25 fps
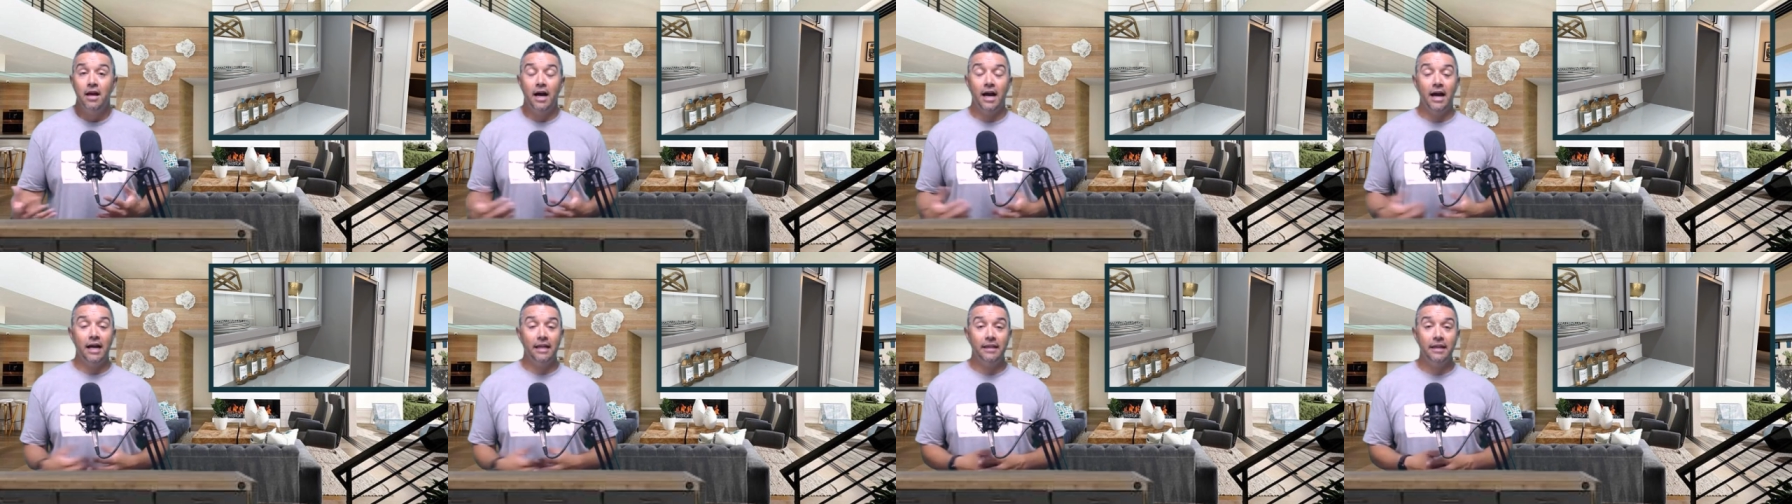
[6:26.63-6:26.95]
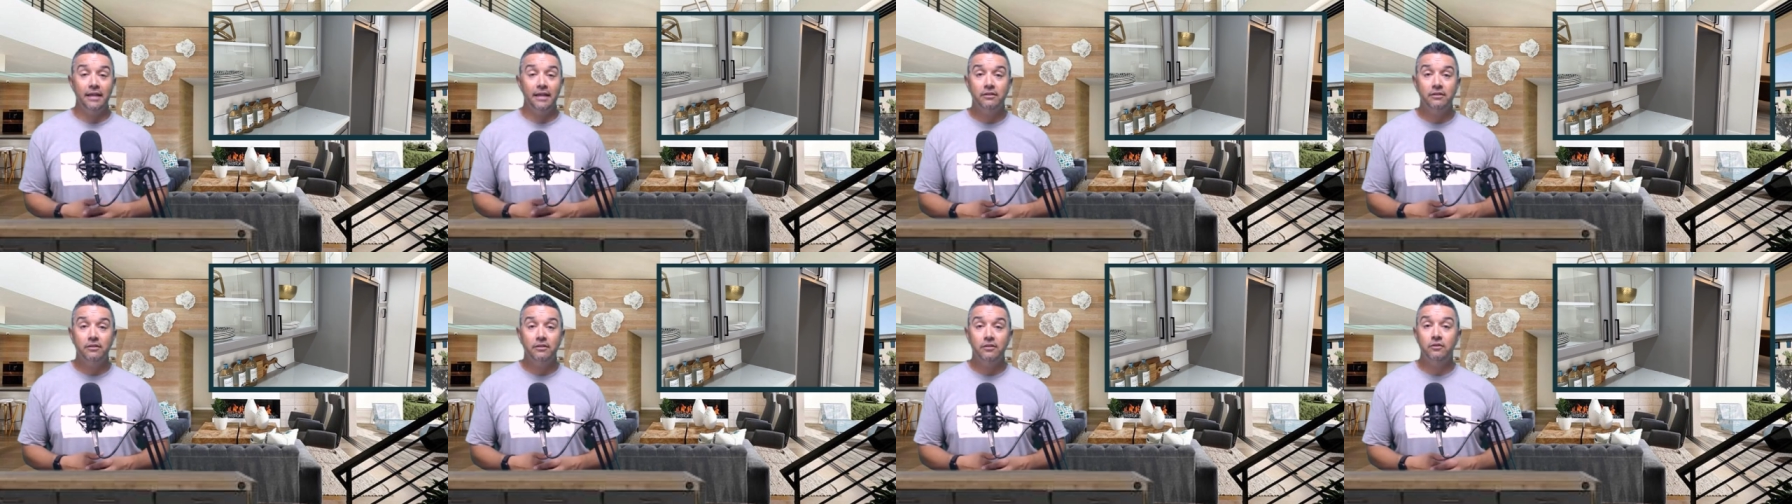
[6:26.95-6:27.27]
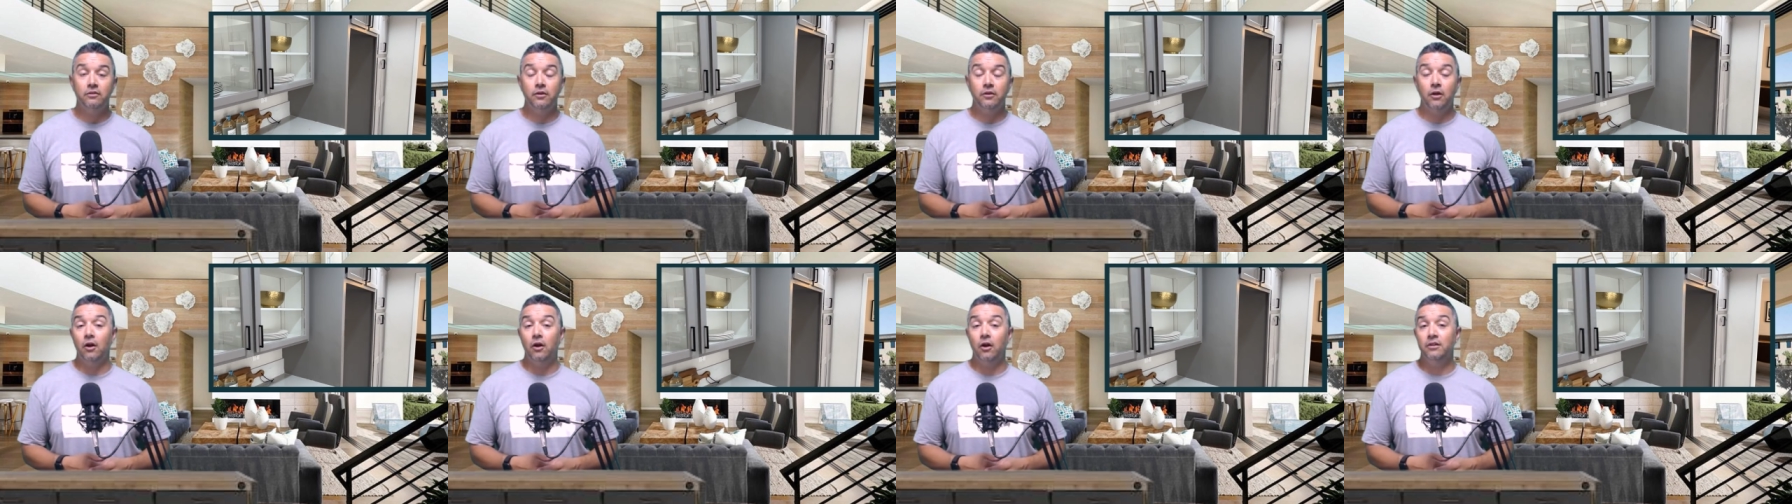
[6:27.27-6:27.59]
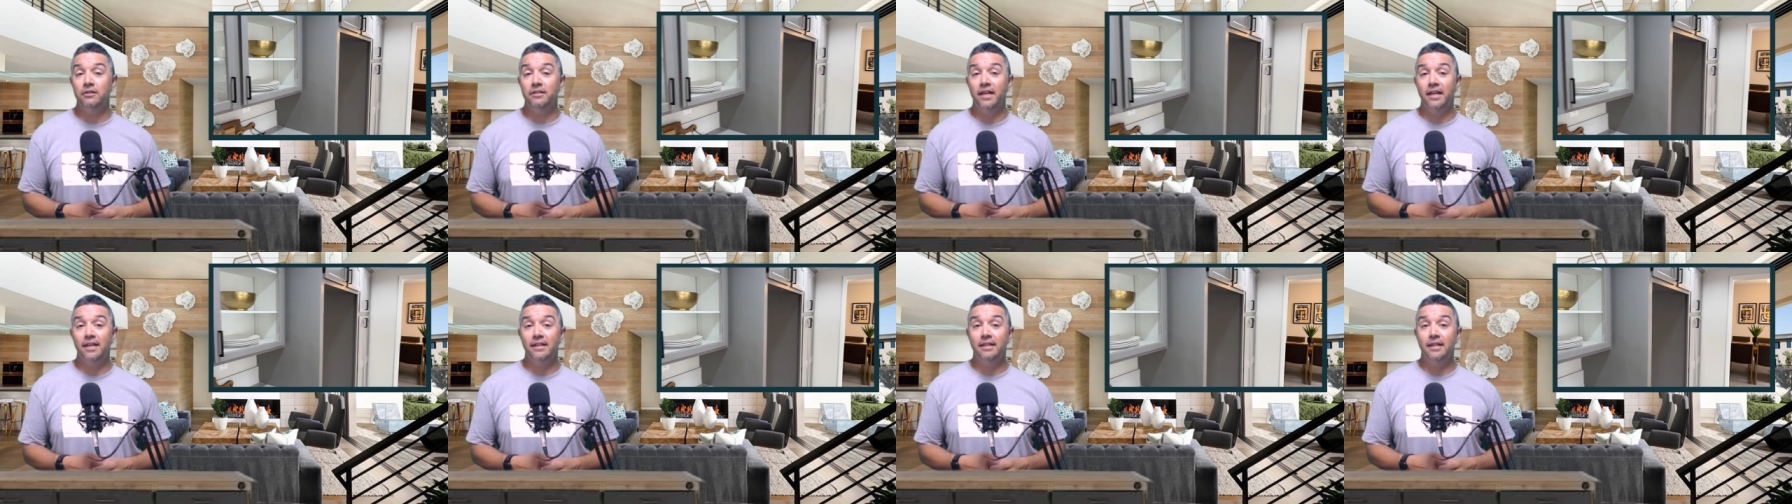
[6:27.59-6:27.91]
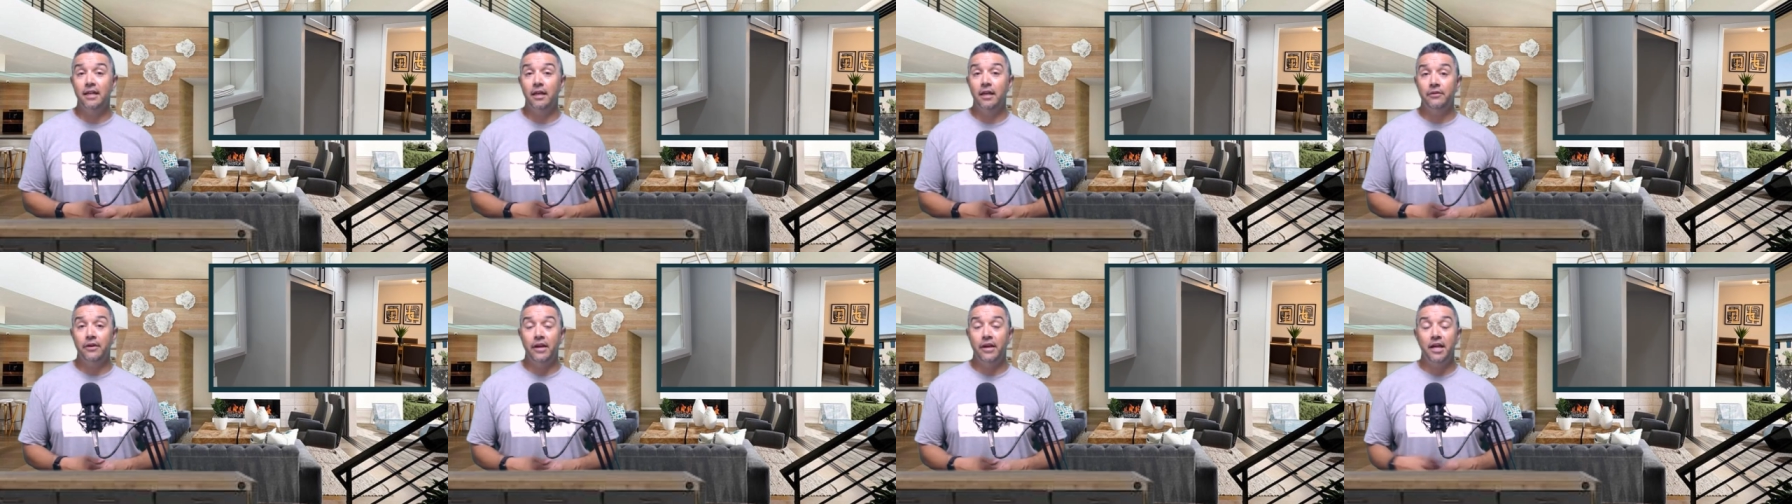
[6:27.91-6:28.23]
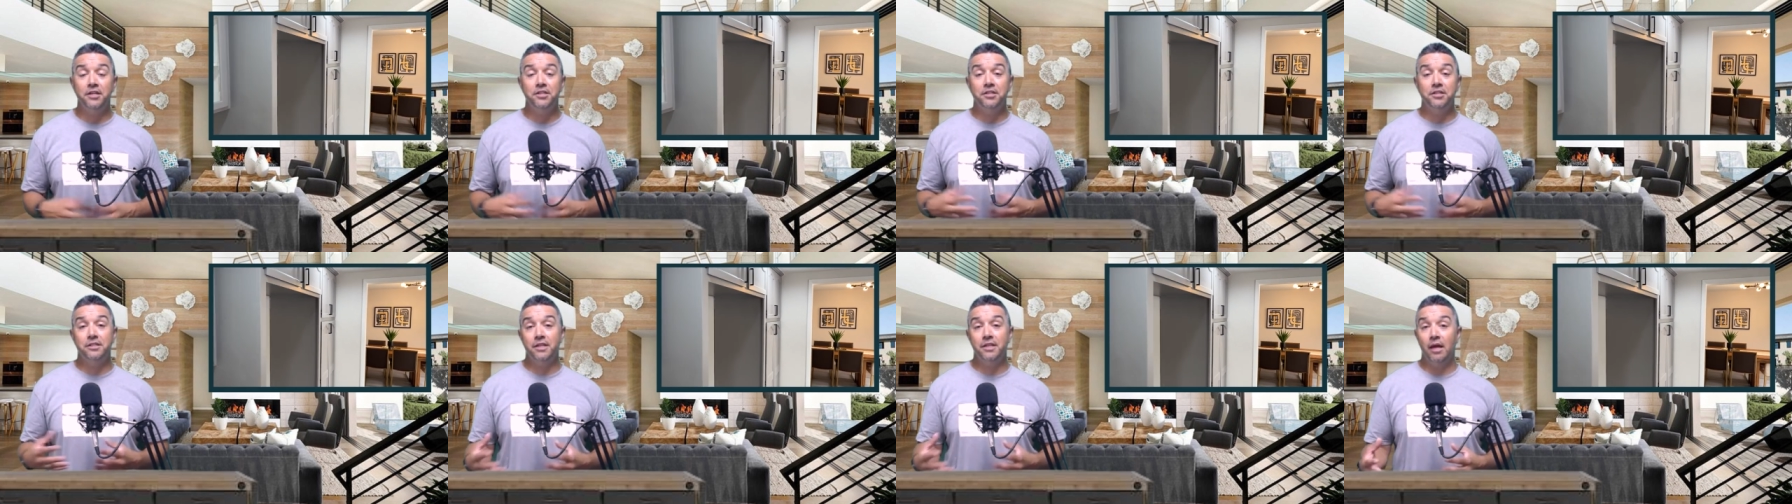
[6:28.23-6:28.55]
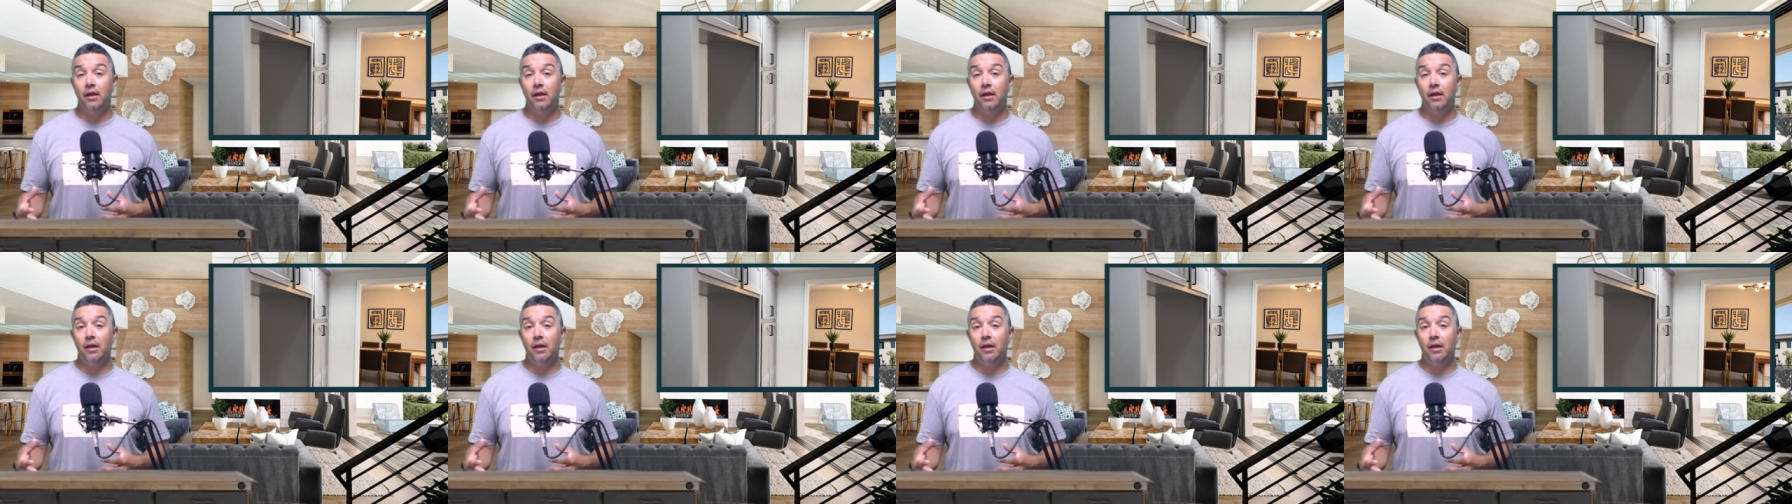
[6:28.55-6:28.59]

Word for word: I like to contact the other agents.